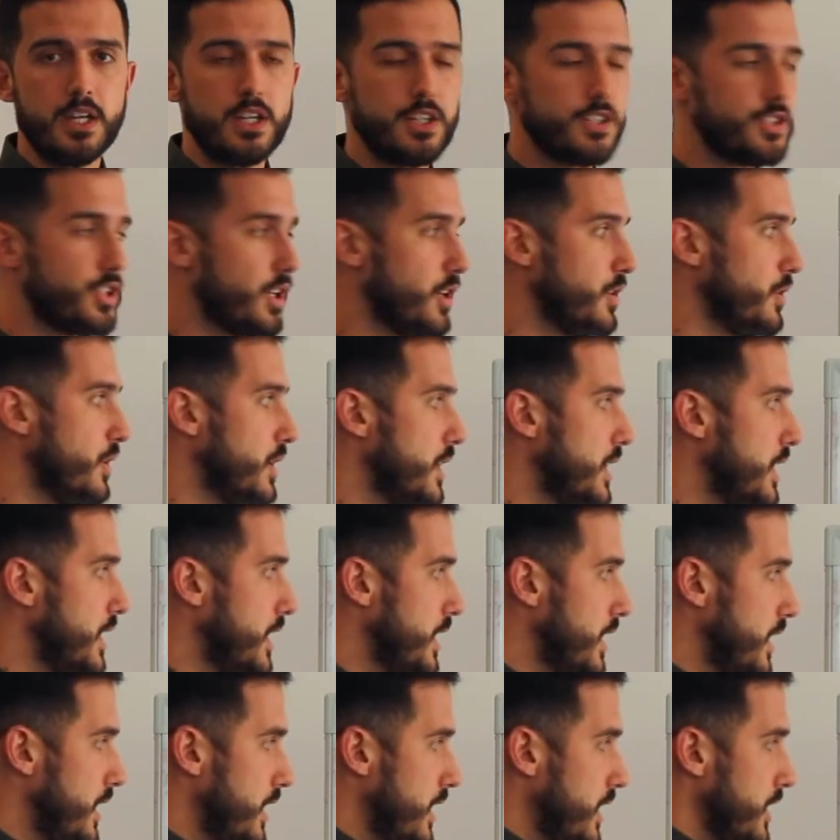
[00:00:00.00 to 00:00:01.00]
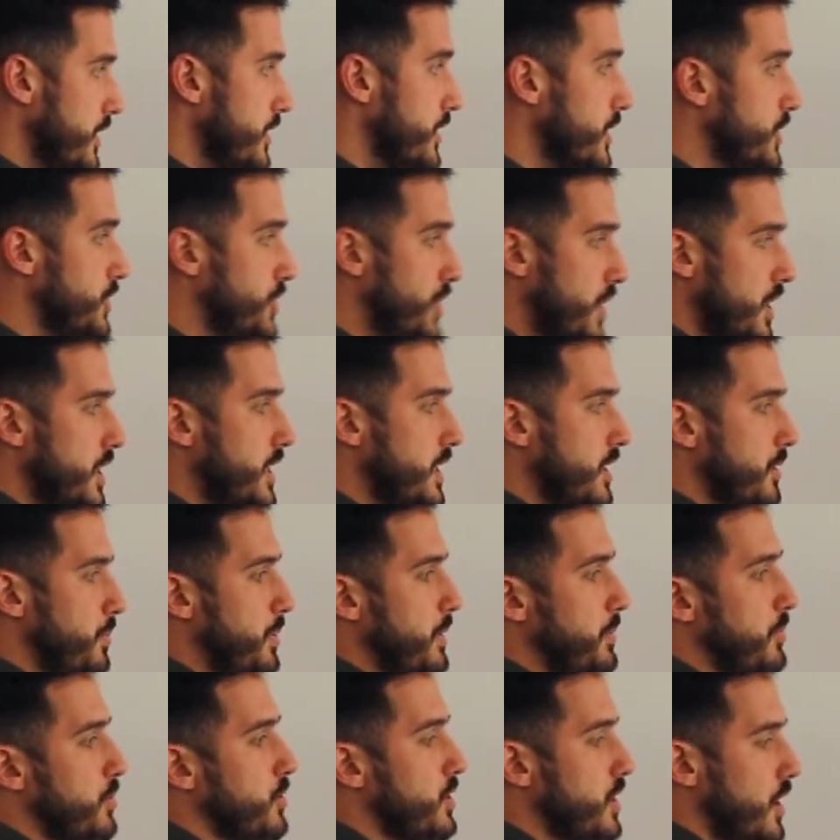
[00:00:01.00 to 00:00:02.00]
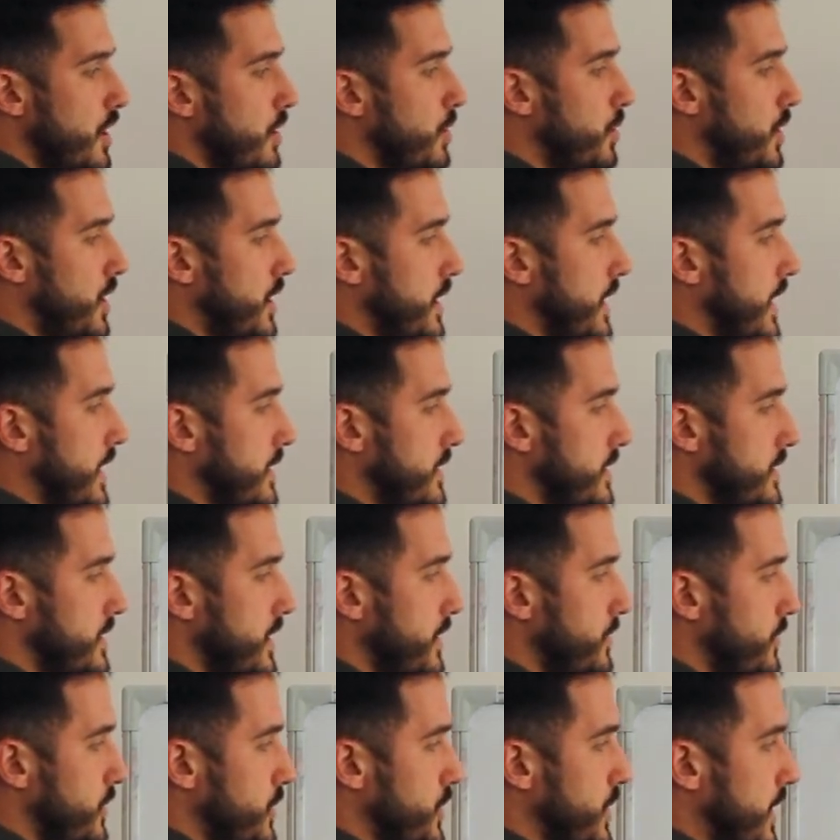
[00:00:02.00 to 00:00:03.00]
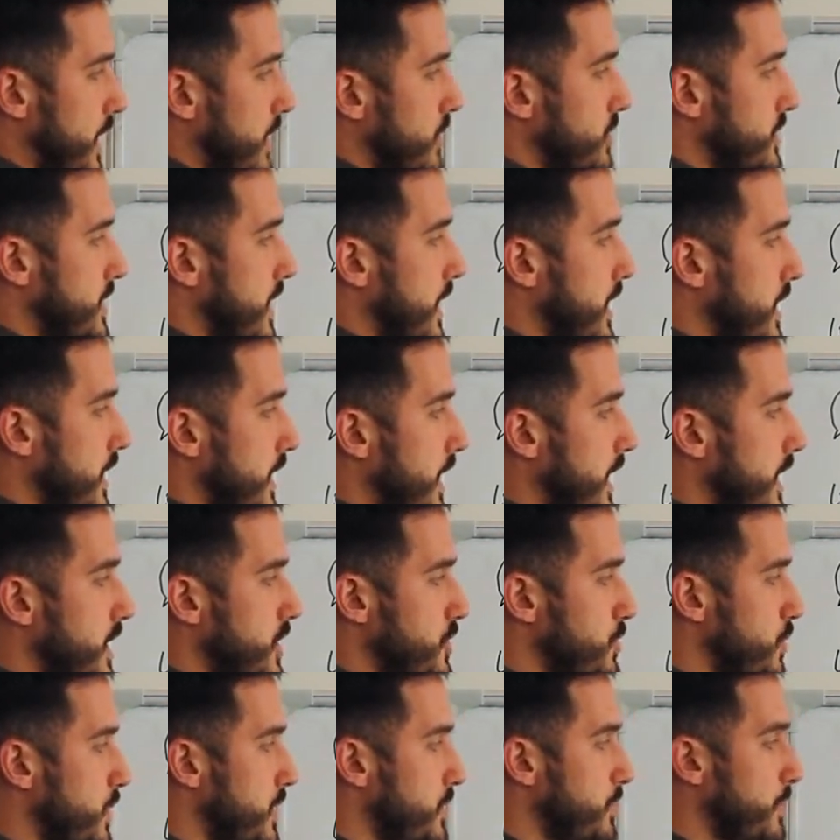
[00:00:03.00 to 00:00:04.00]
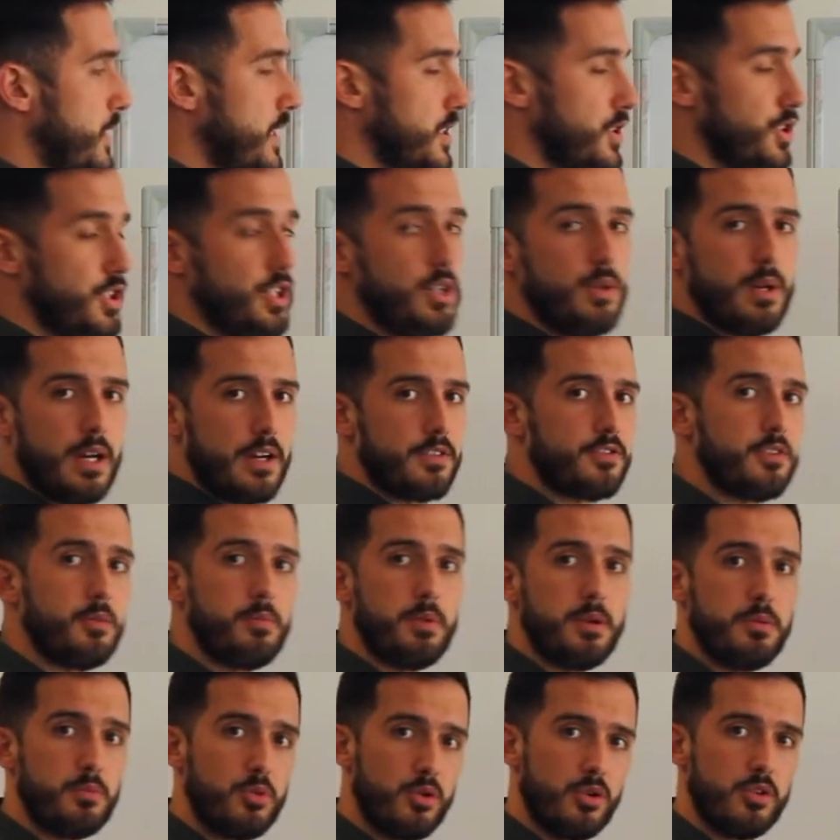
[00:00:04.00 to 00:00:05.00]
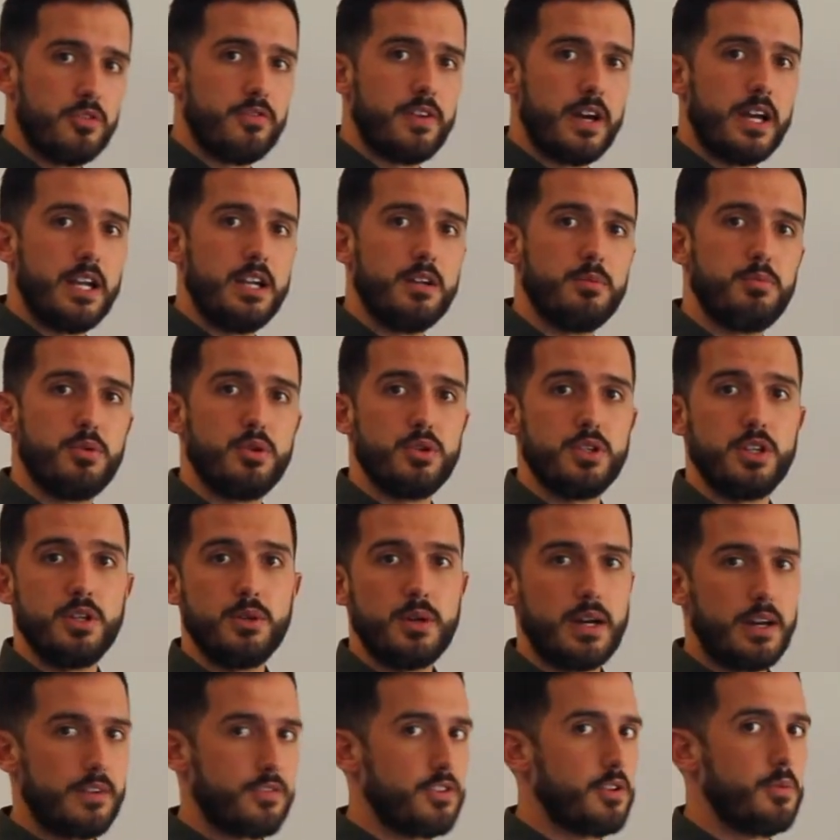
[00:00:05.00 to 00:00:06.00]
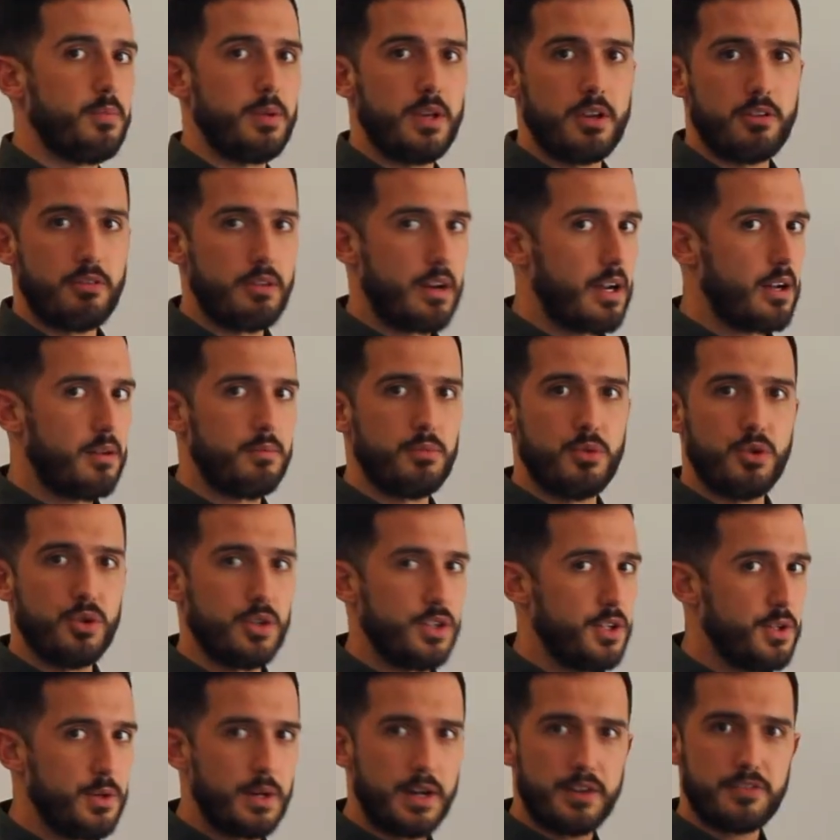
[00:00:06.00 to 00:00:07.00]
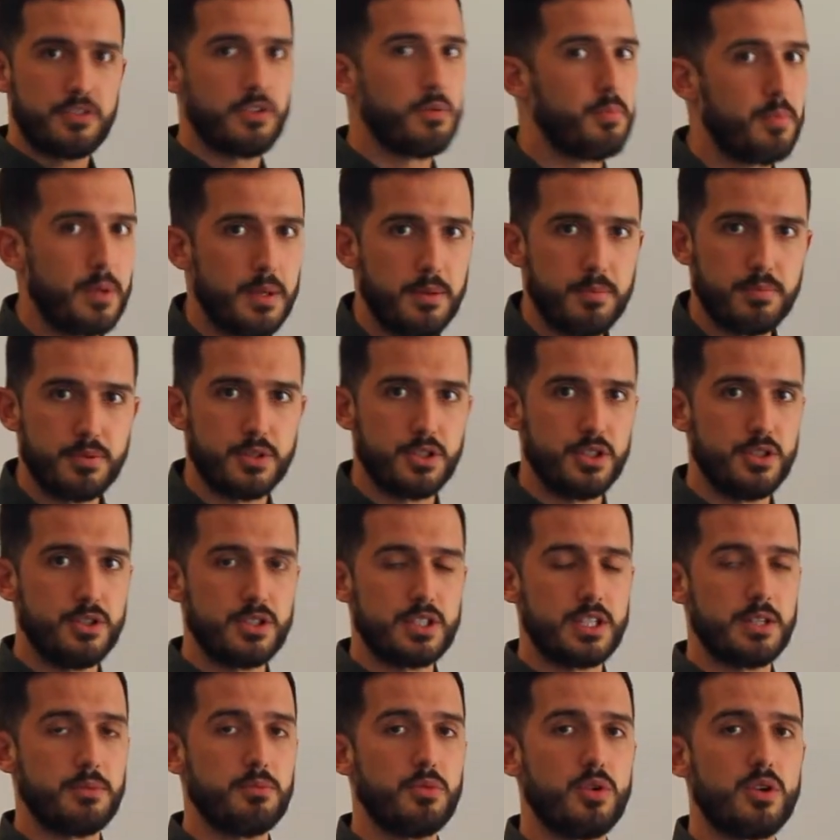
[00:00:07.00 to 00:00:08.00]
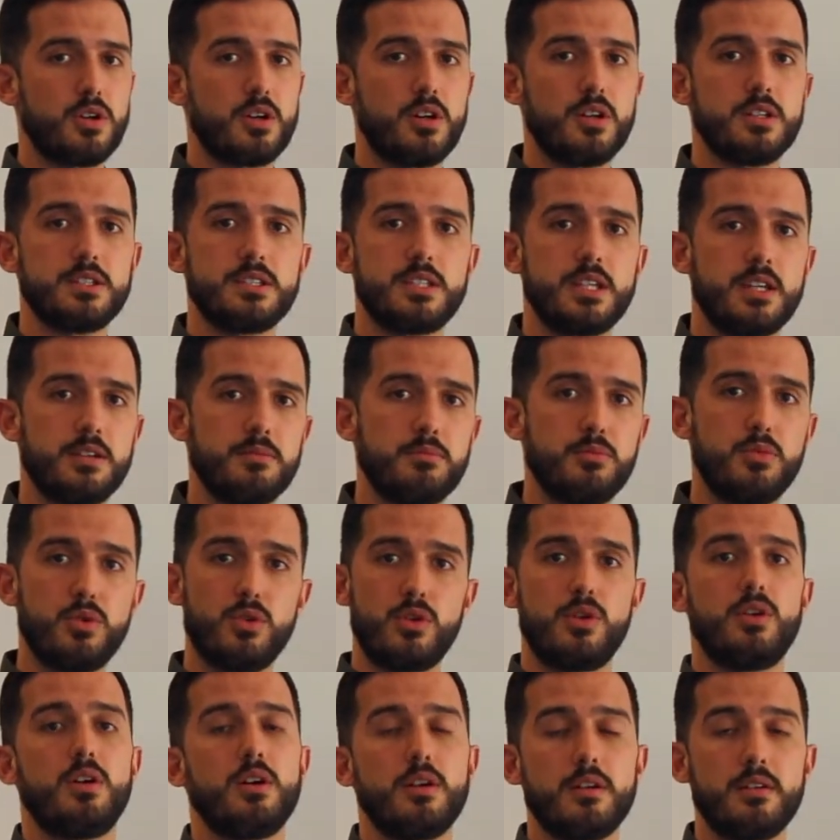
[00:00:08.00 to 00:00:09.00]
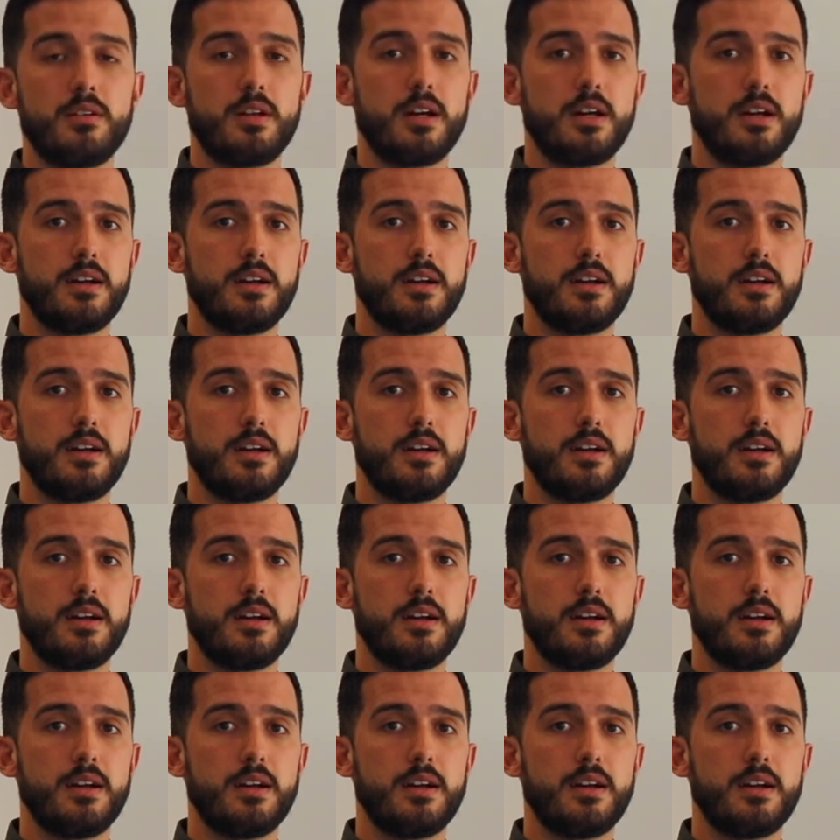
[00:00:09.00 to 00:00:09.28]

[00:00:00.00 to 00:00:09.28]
So the journey that people go on and the different channels they engage with means you have to be more available, you have to be around more, you have to be producing more content, more